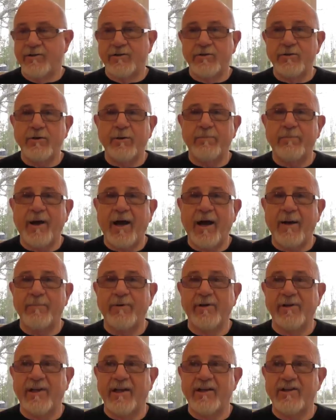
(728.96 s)
to a
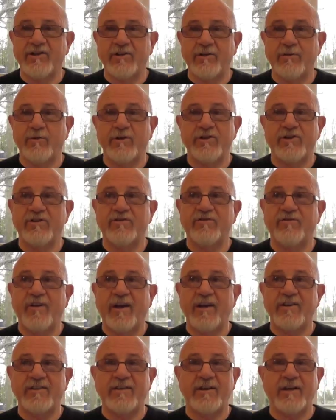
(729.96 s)
population which is
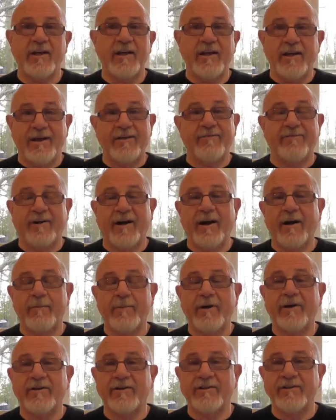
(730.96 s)
facing
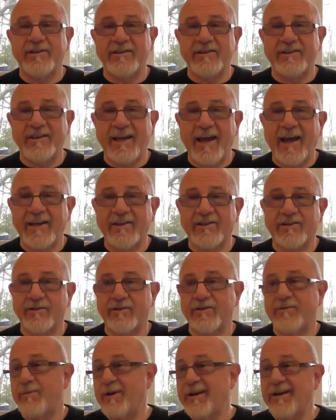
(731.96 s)
environmental
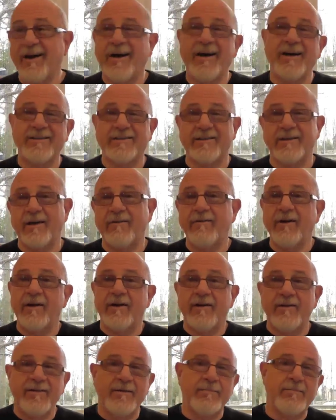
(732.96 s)
disasters because of
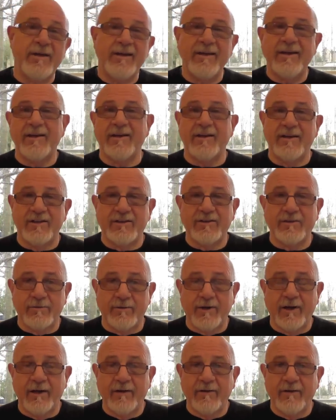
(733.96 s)
the meat
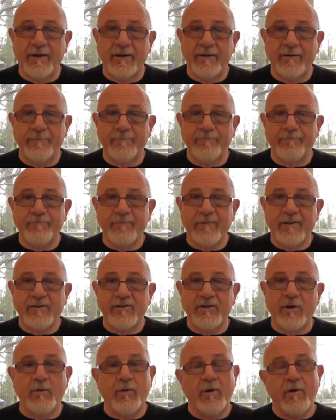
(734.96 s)
industry, right?
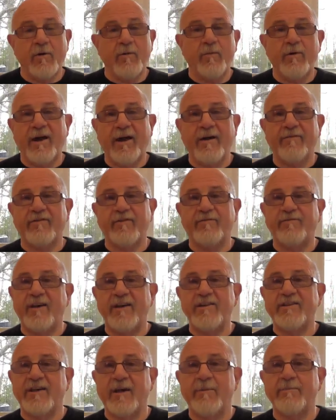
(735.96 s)
So we have to
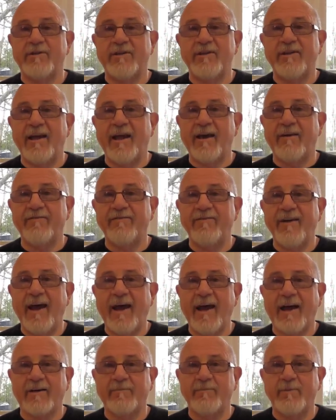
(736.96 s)
face up to that
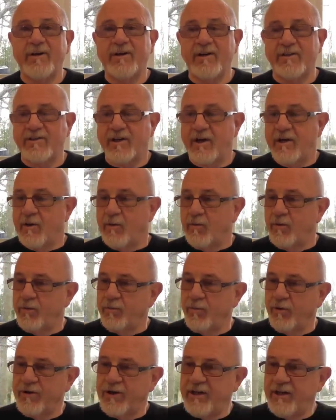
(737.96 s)
fact, because when
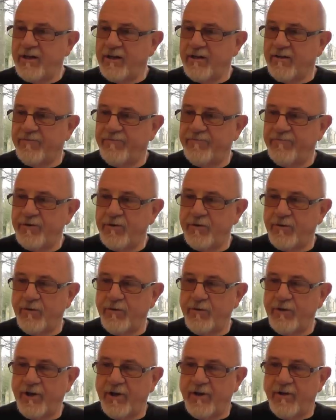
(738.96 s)
we're eating a
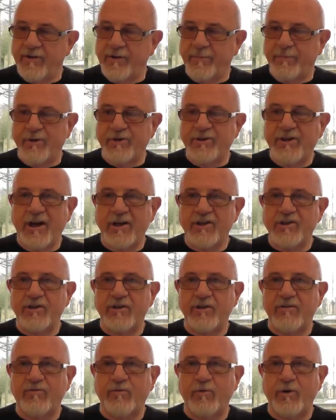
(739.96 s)
food, the
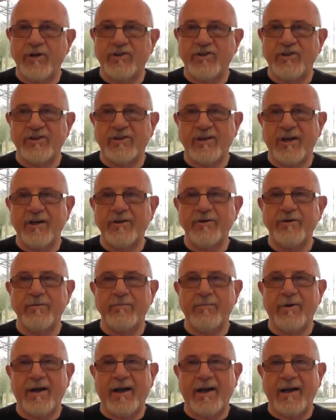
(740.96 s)
production of which is
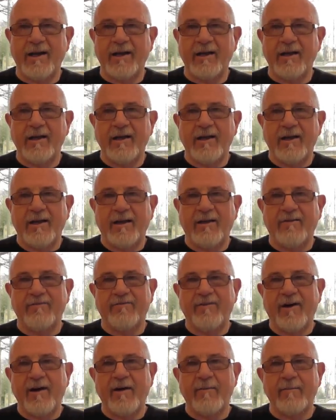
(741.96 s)
undermining
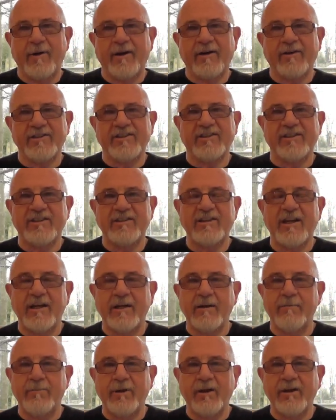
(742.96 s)
environmental
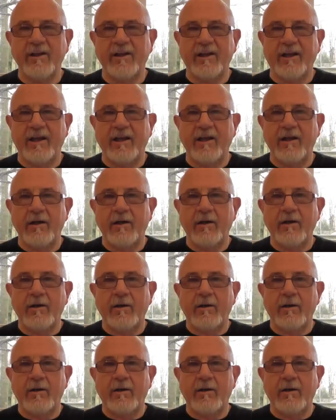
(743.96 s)
sustainability,